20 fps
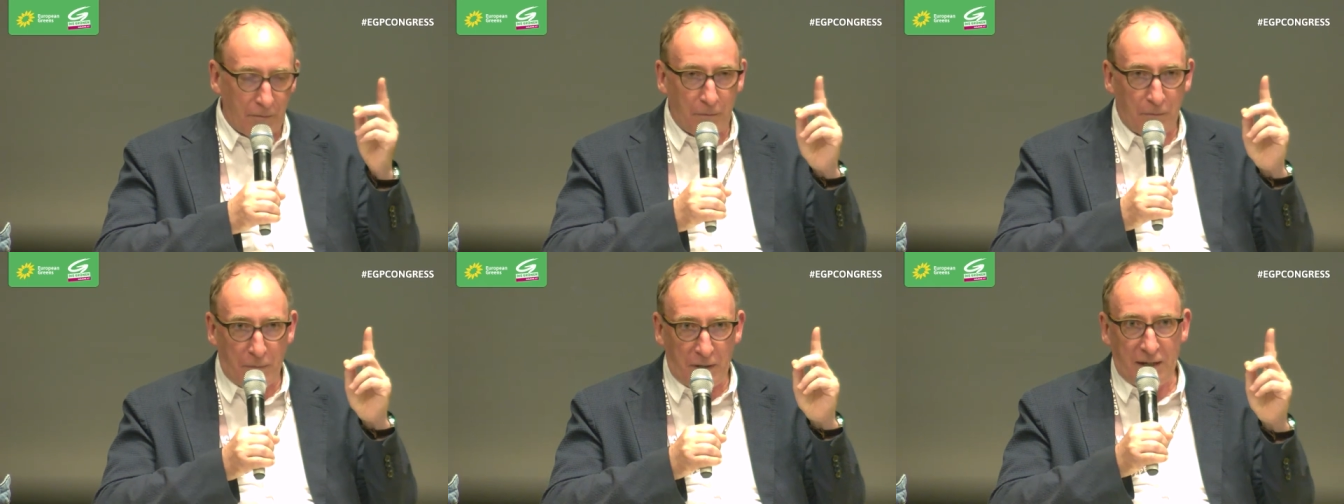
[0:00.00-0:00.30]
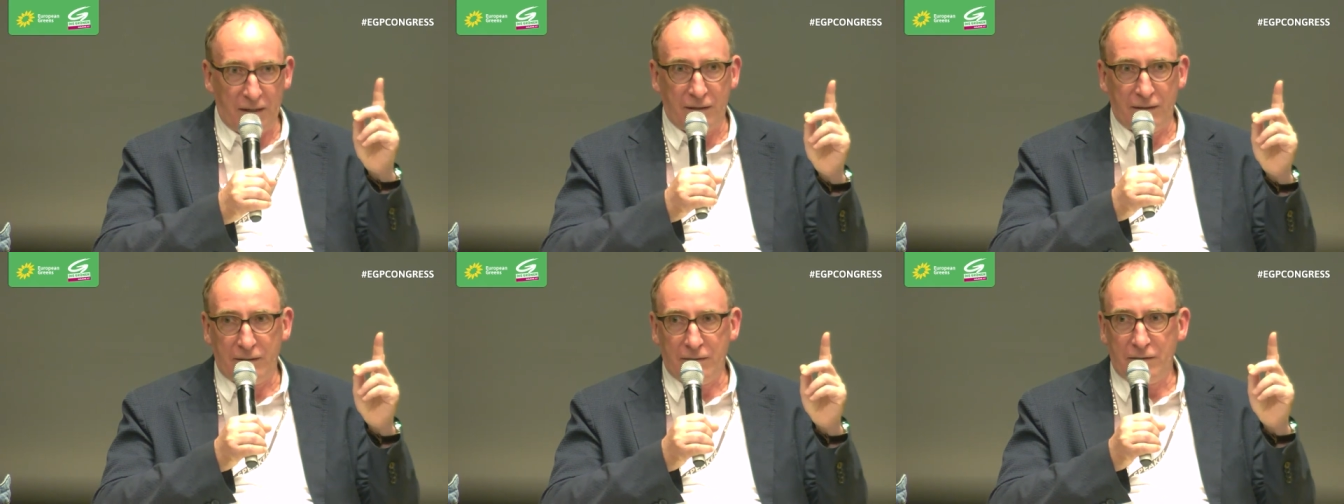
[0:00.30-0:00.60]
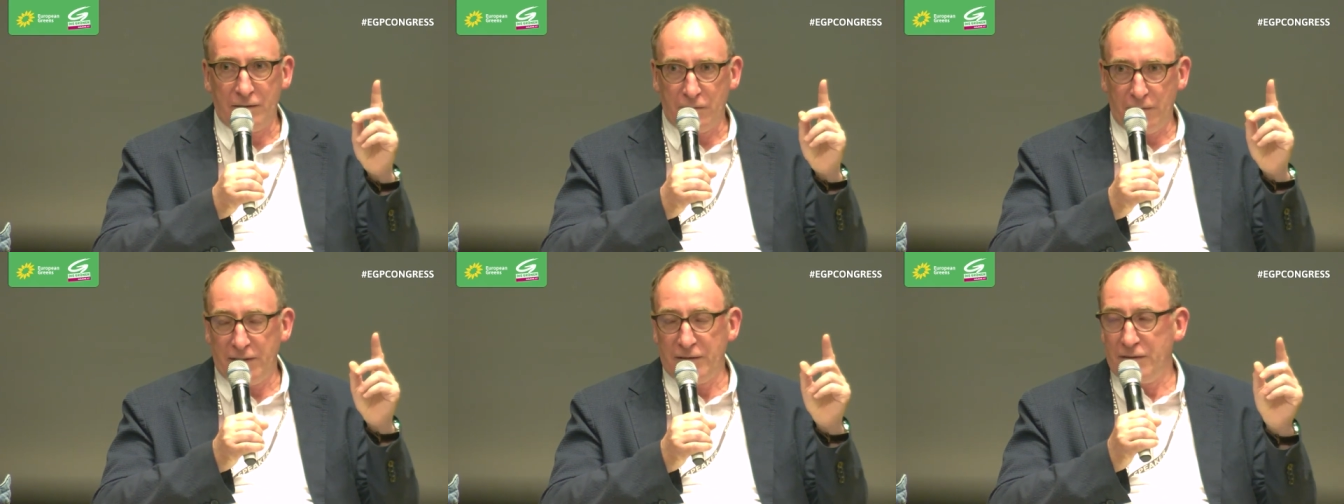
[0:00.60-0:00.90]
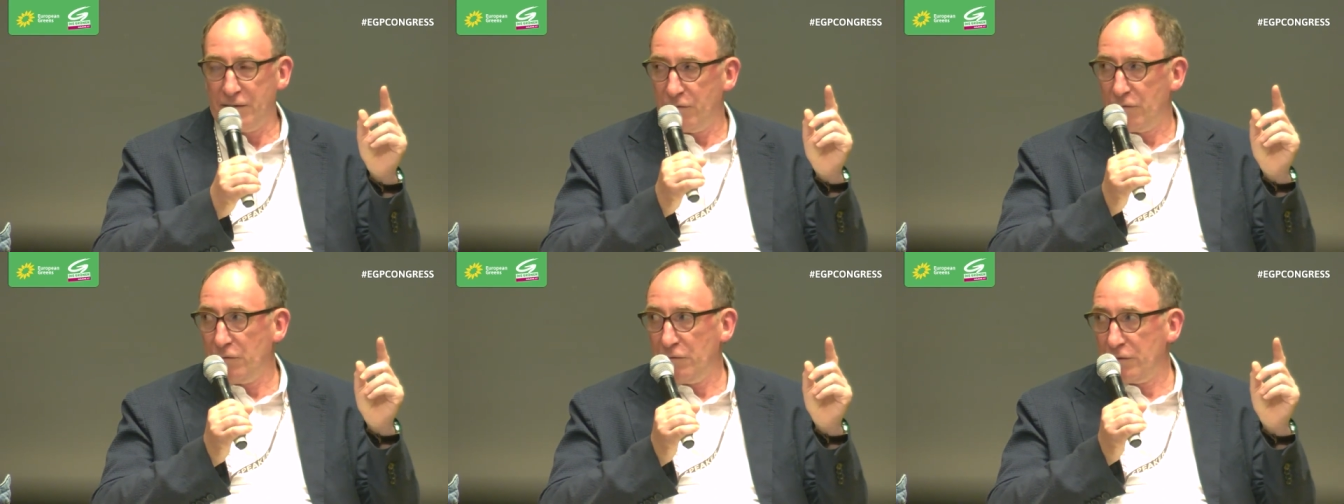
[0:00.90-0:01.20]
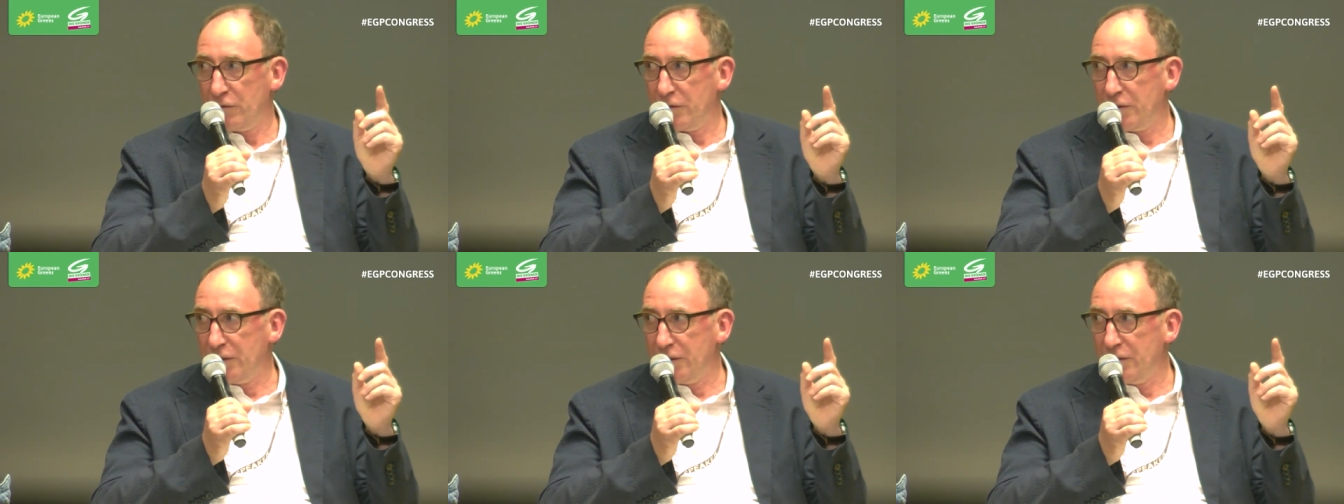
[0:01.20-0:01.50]
By
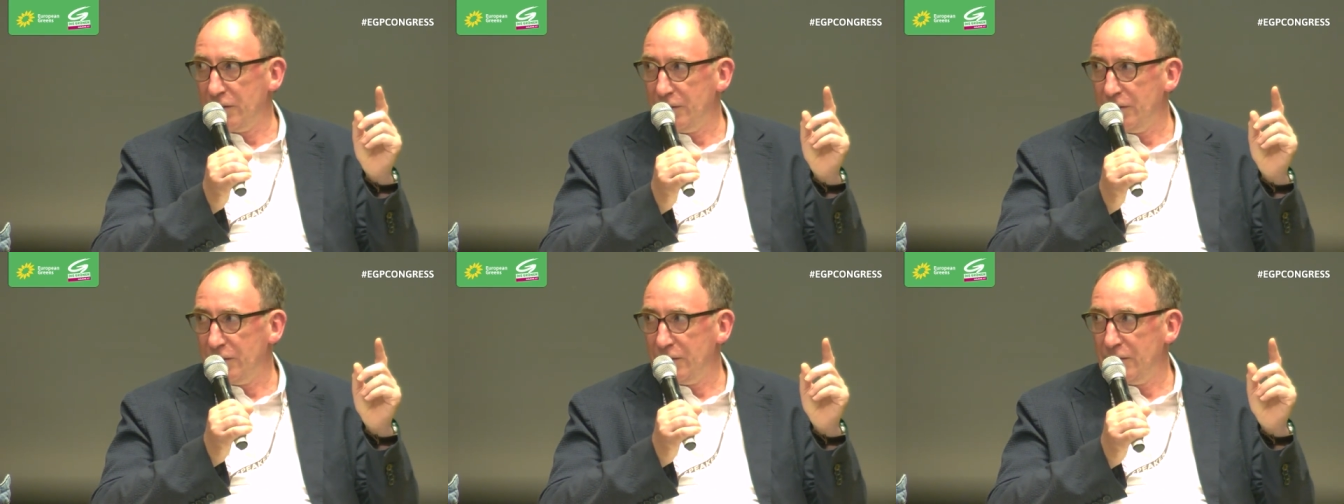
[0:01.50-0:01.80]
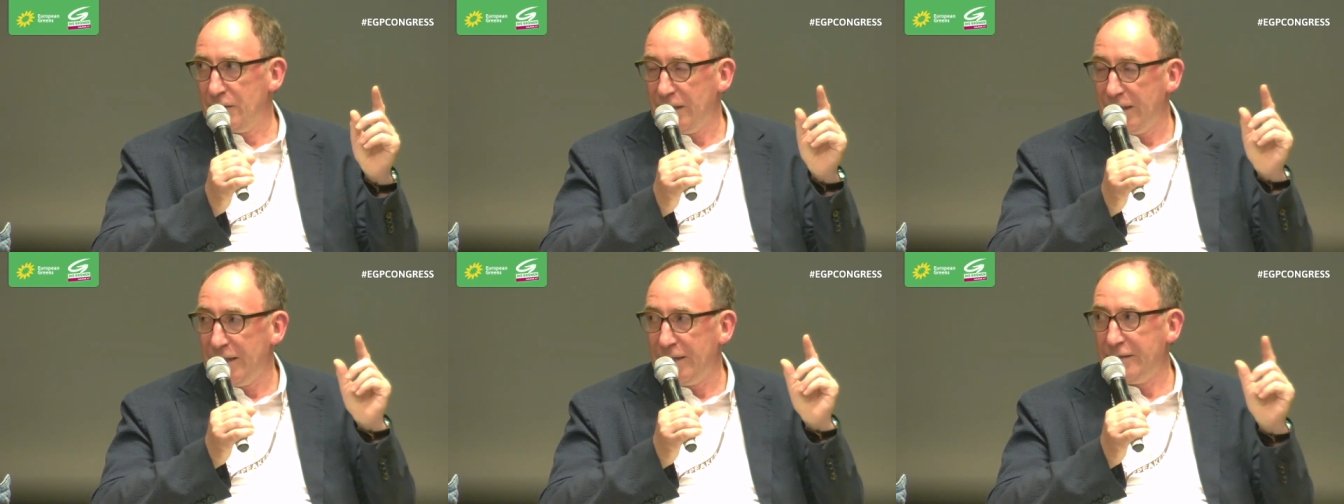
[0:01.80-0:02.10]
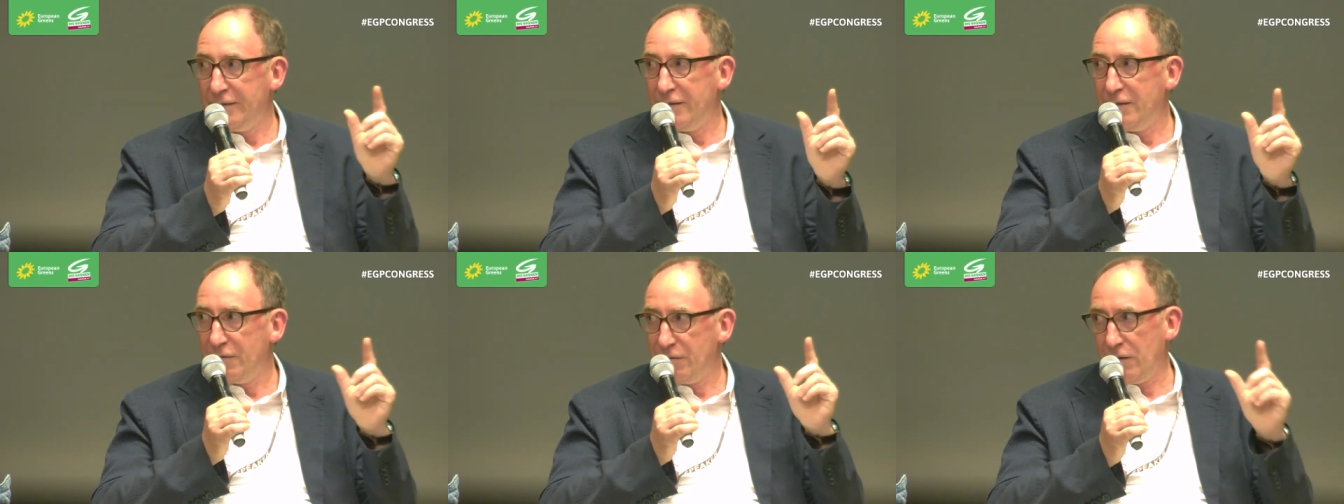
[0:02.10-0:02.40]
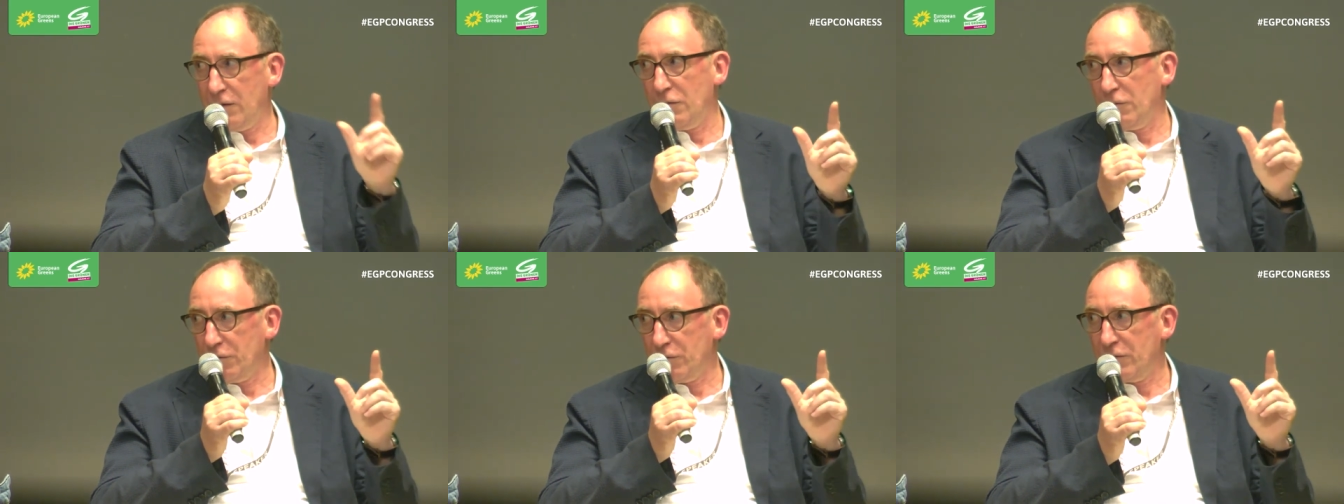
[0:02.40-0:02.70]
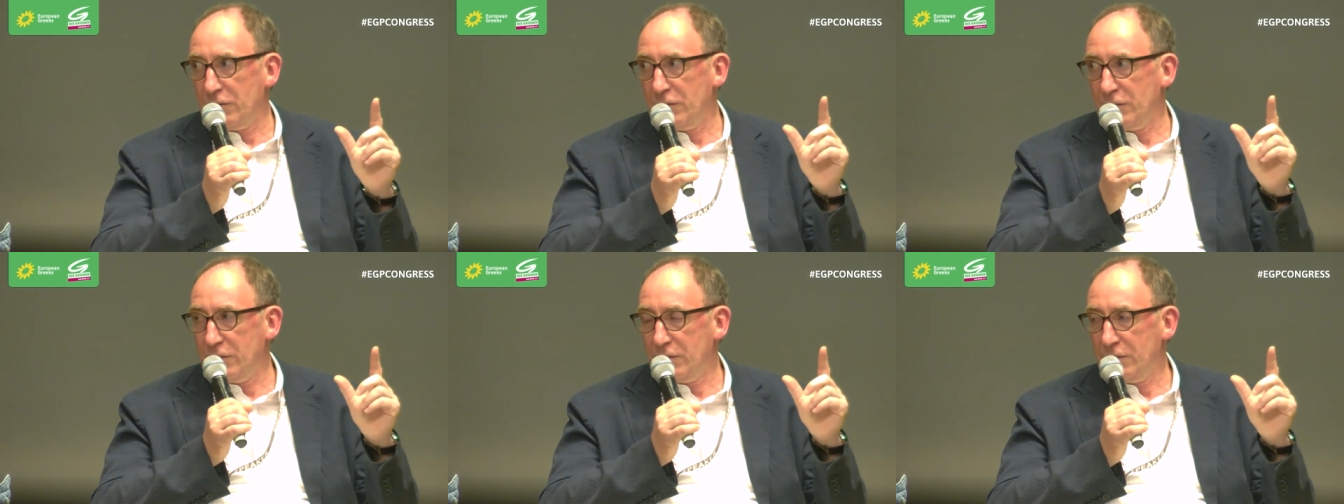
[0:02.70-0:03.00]
2030,
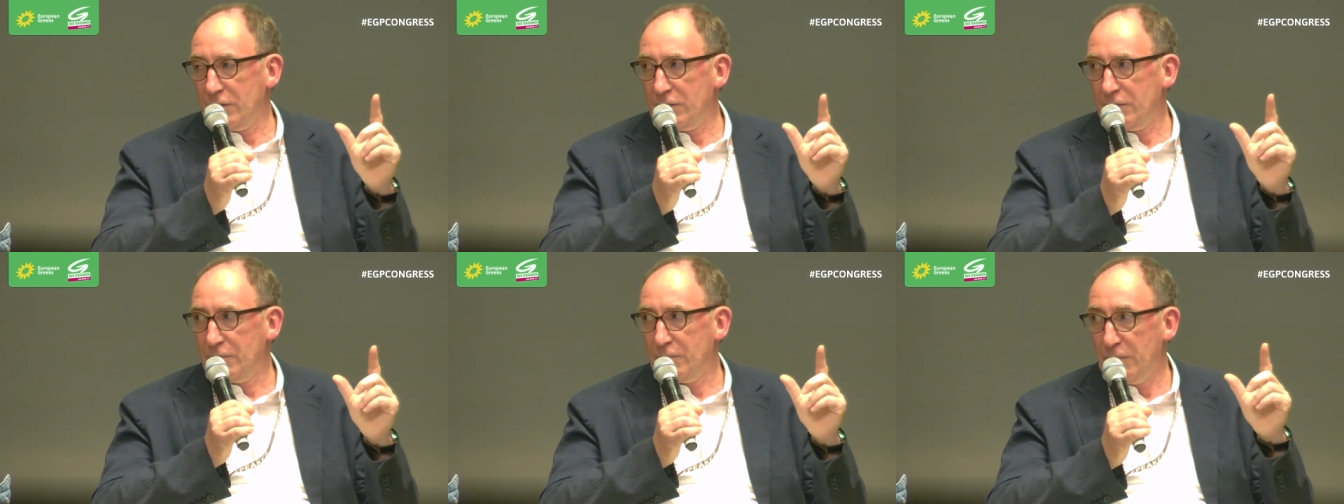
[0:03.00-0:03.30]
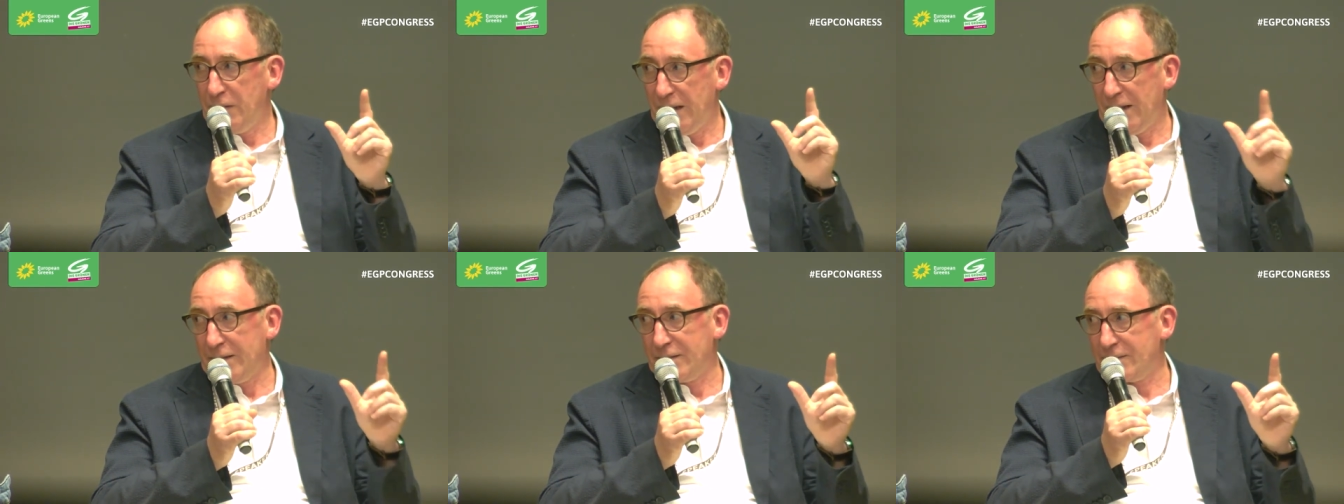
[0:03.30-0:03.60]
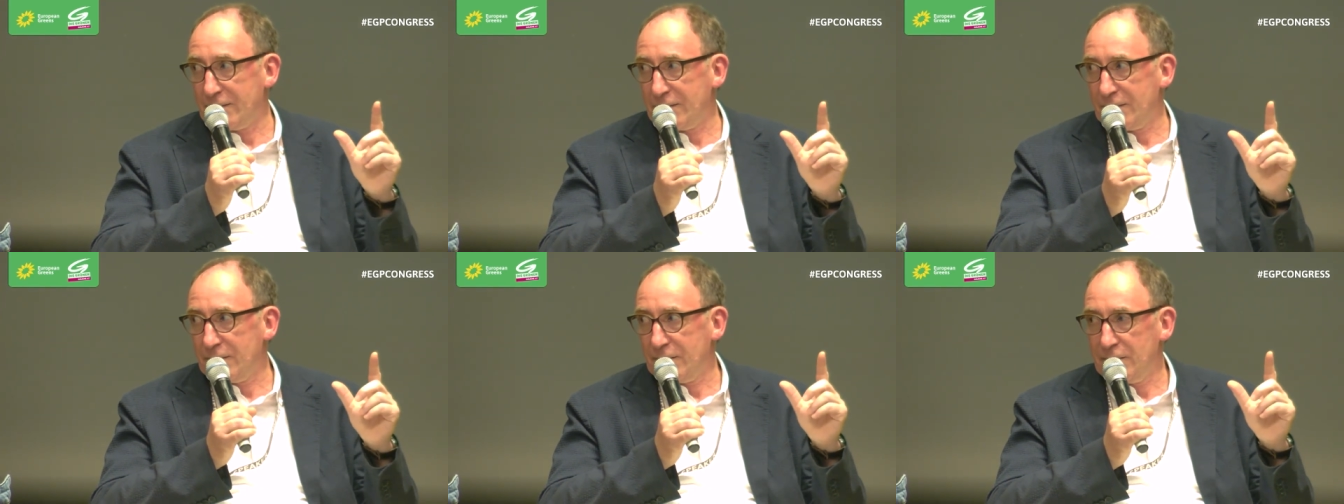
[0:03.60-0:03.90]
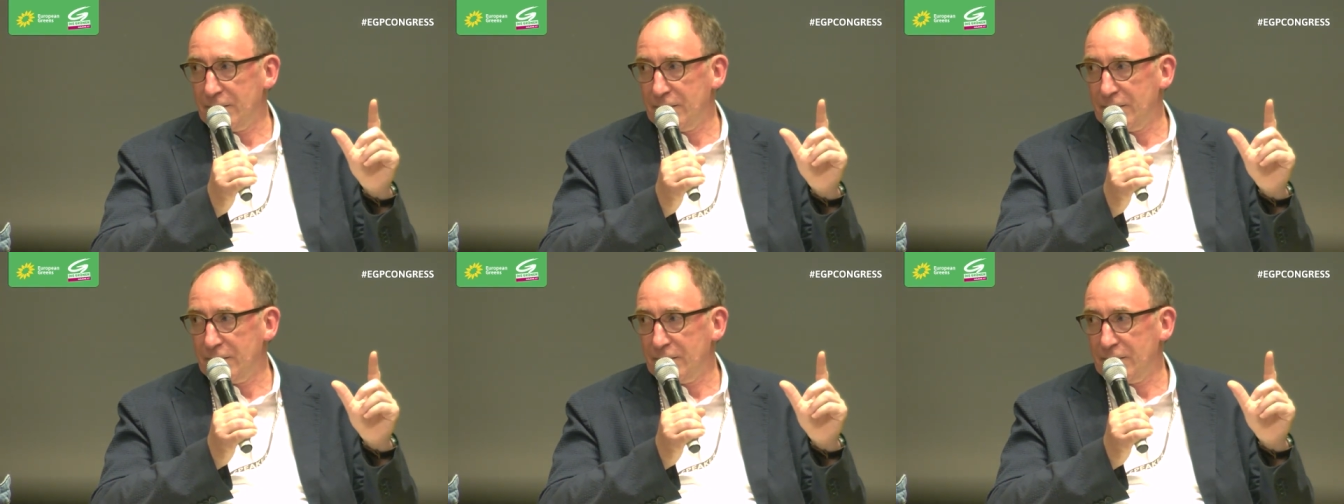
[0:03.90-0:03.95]
80,000 plus.